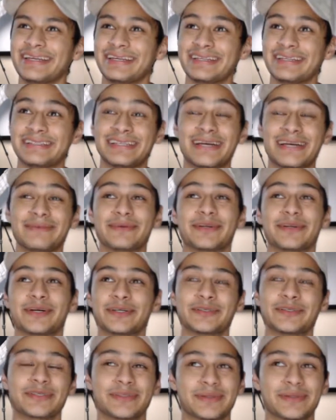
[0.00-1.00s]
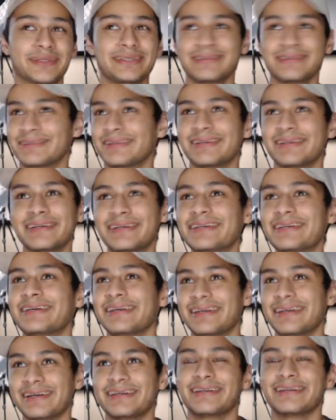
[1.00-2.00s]
damn, dude, 103.
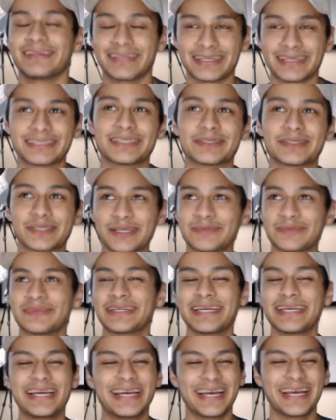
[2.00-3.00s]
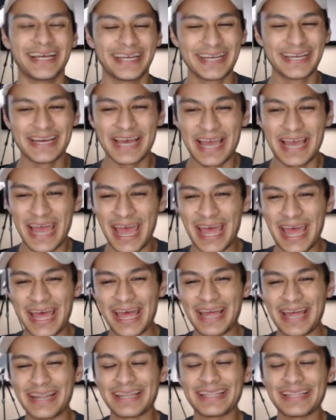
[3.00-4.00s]
That sounds lovely.
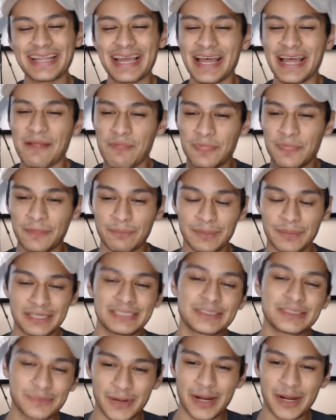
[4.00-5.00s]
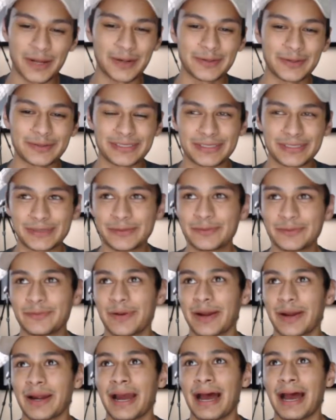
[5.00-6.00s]
And this is where I go to
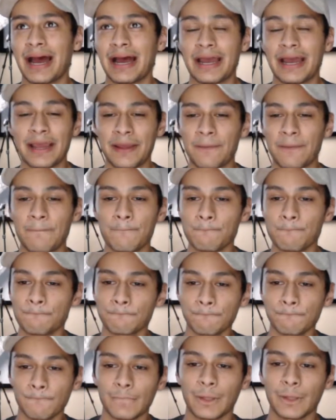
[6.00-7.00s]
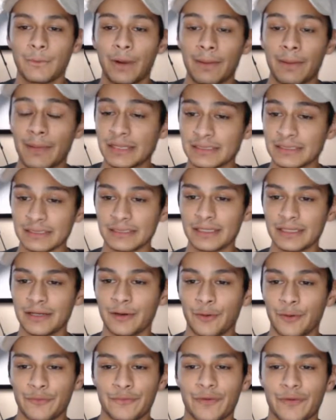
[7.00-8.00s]
where I basically
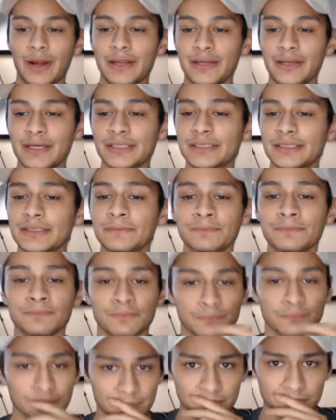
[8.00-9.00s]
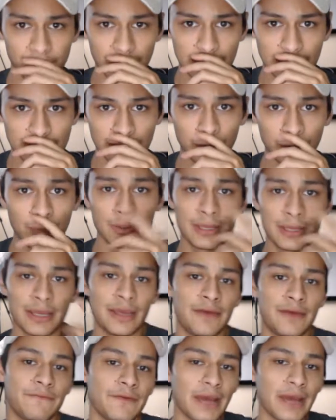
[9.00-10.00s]
go for ideas. So
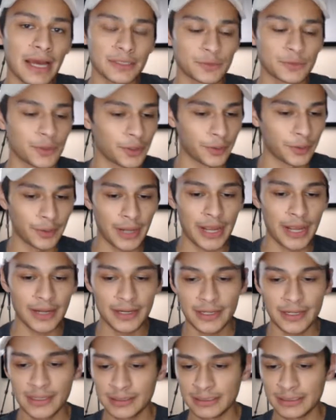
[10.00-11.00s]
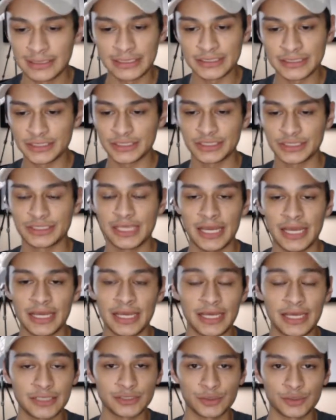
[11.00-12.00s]
if you guys were creating, let's just say
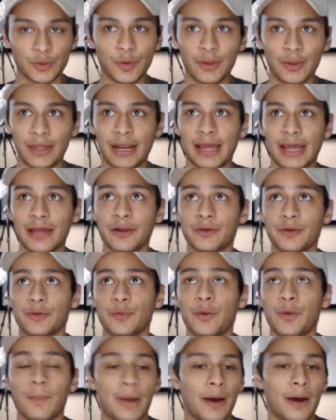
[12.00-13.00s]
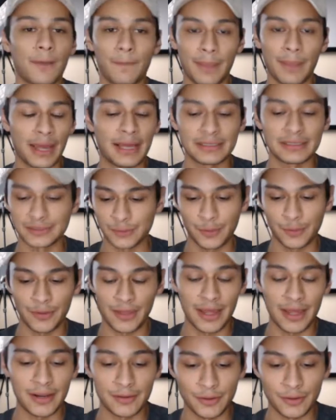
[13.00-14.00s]
a store that had to do about pets or
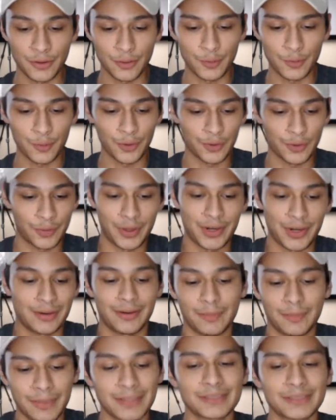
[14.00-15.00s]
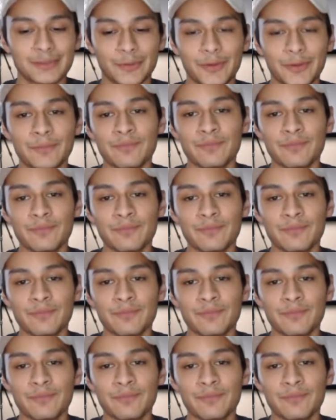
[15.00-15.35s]
that you were creating a pet store,